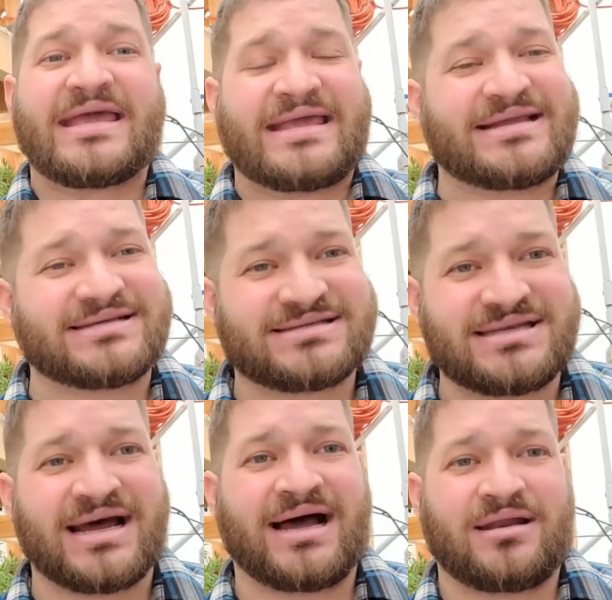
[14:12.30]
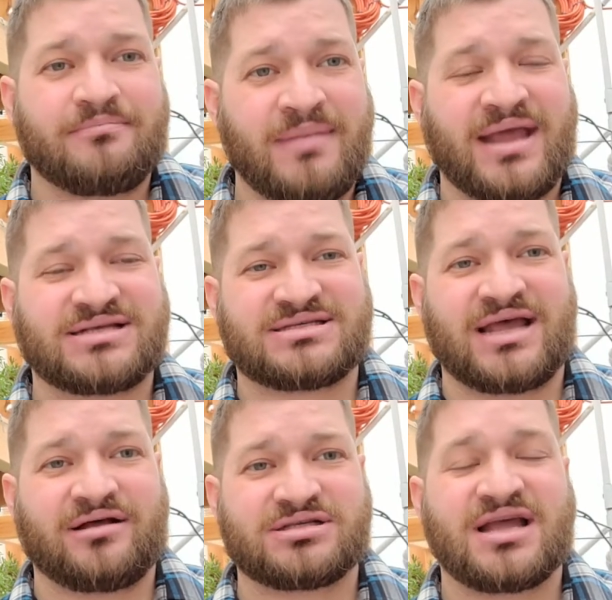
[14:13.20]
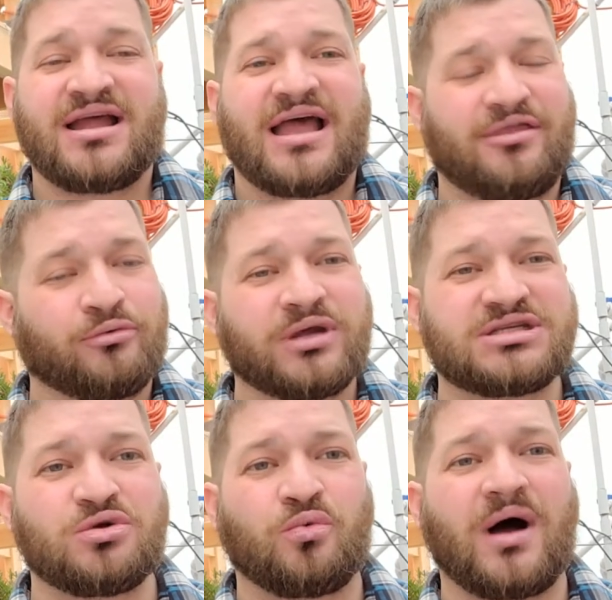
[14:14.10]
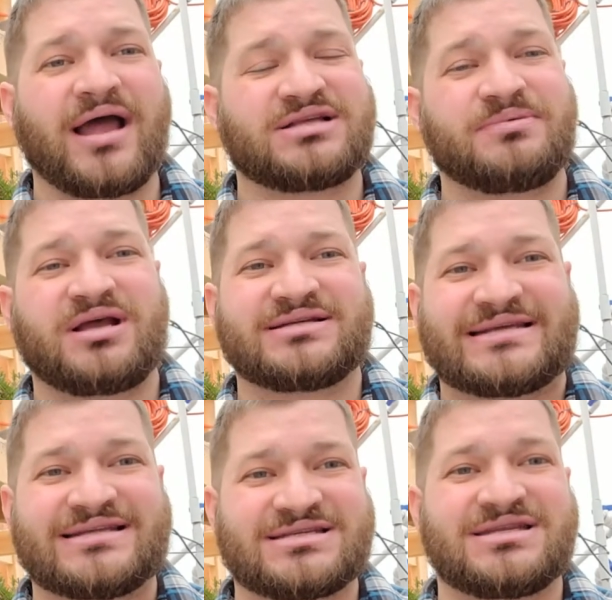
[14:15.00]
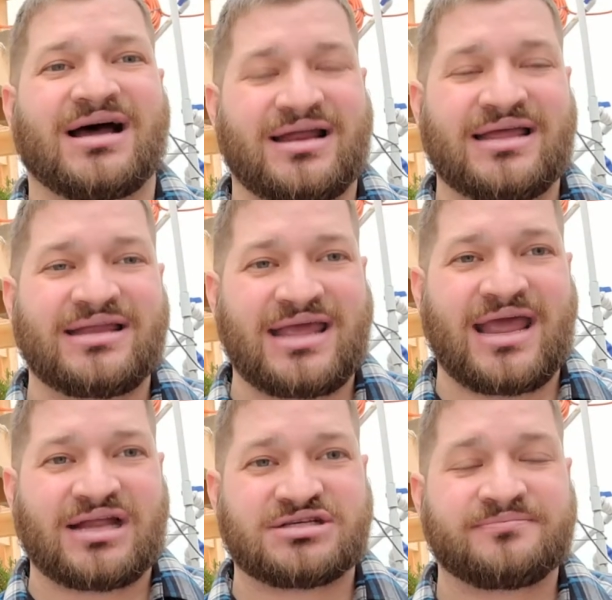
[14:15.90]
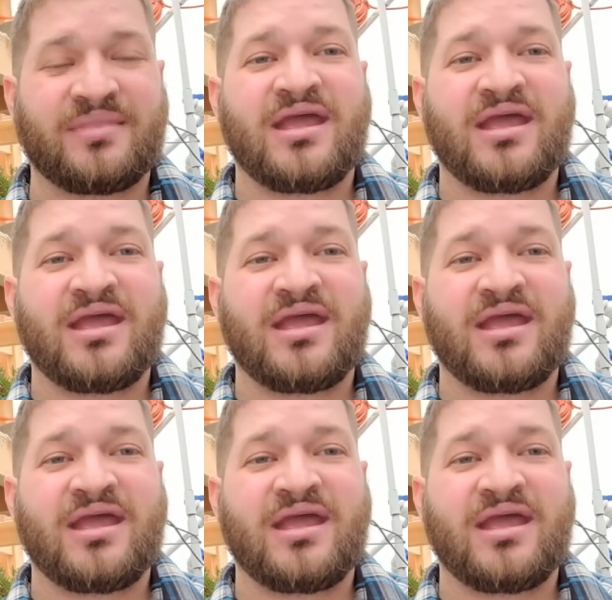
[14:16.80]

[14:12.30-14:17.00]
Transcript: He does not make sales. And the reason why is because he does not engage.